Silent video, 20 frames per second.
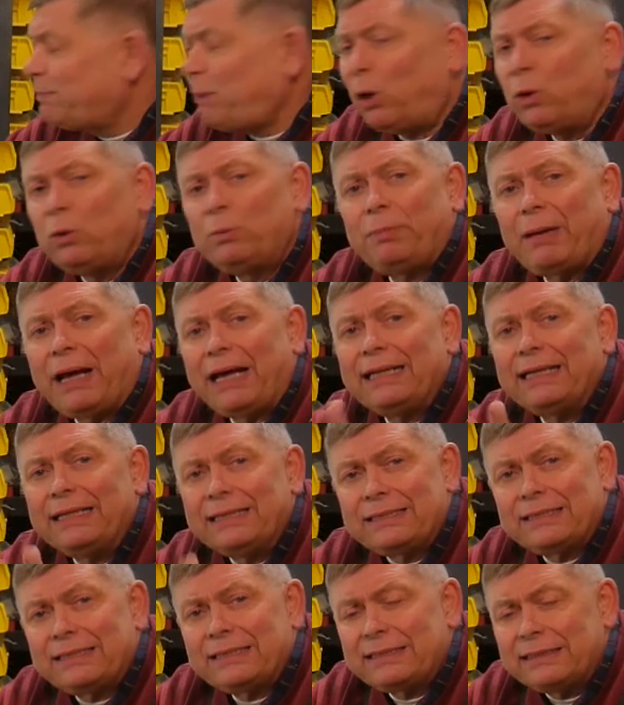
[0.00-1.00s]
Old
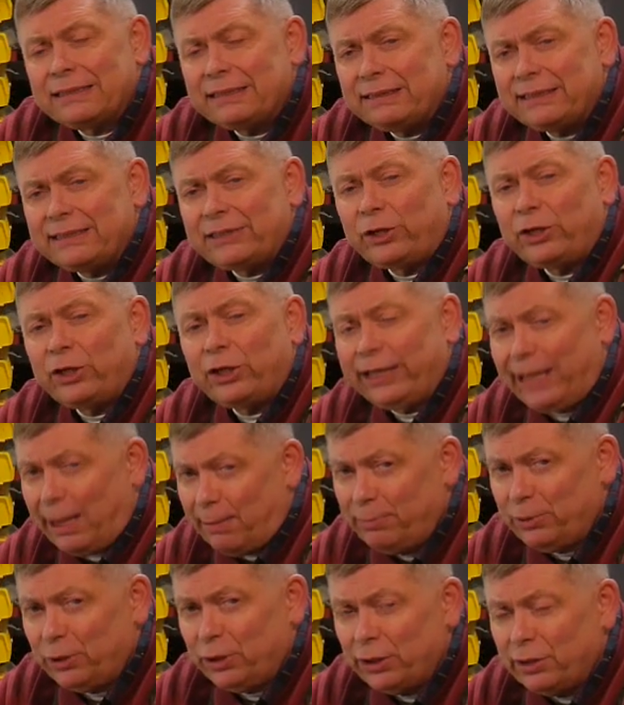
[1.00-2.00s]
pallets. It's only going to
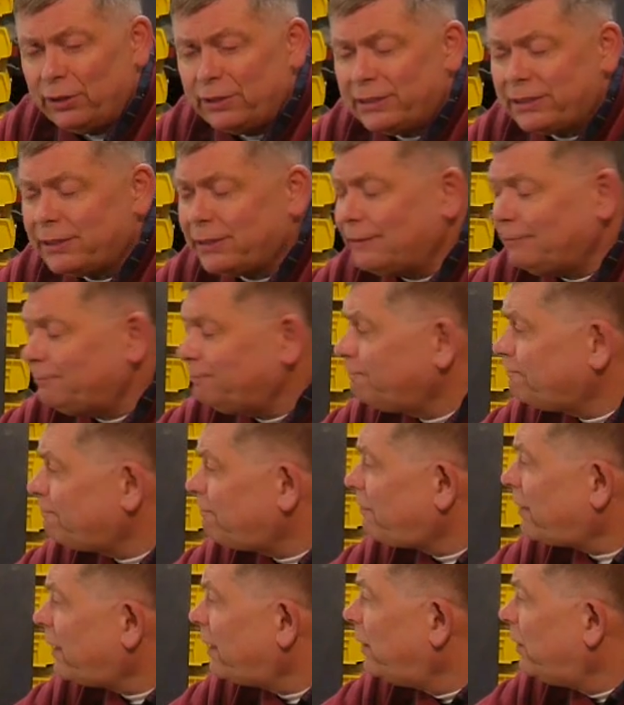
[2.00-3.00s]
get burned.
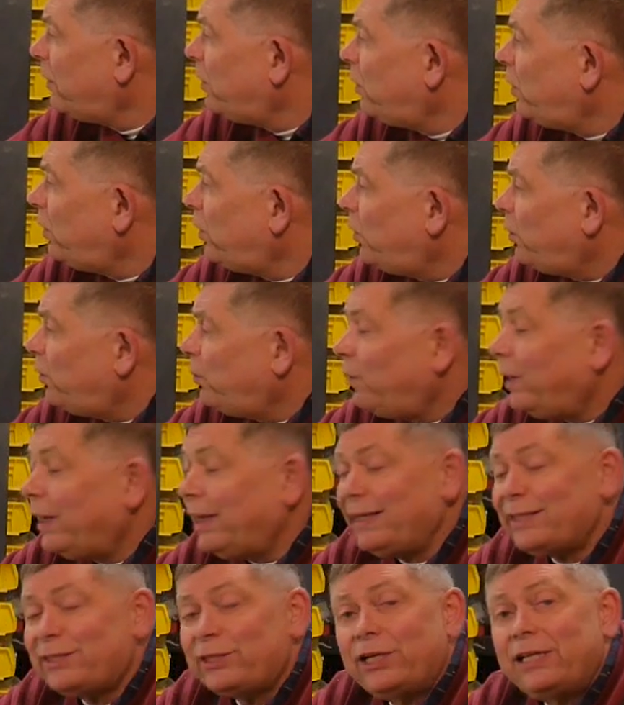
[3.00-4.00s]
Well,
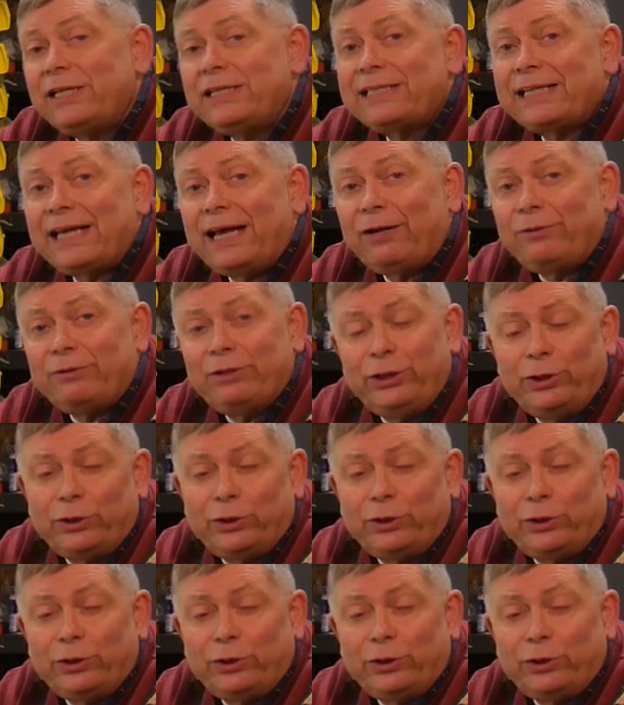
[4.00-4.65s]
it turns out that